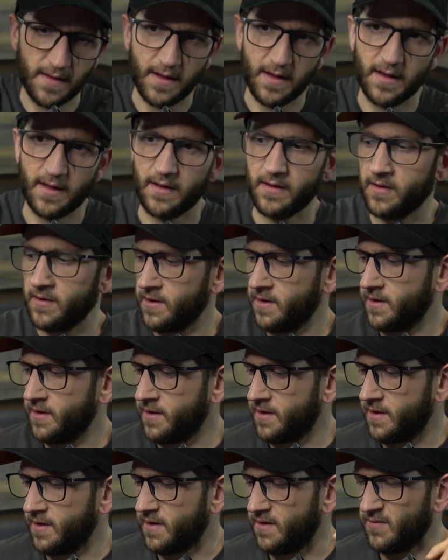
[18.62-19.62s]
uh,
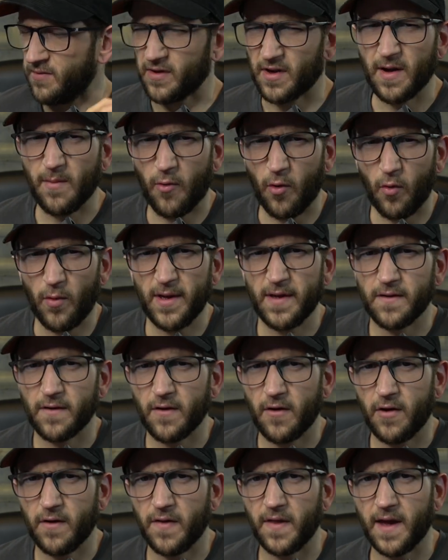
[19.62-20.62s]
it was a couple weeks
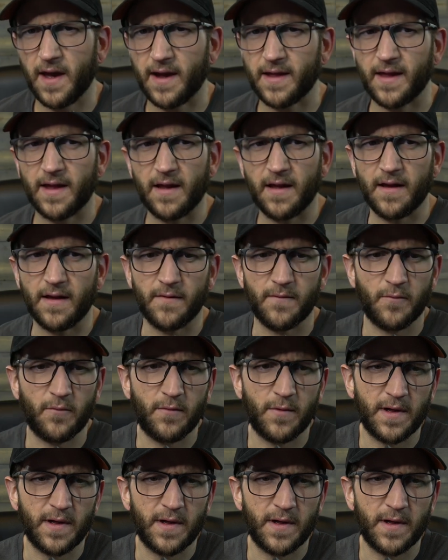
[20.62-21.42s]
ago I think, I did a,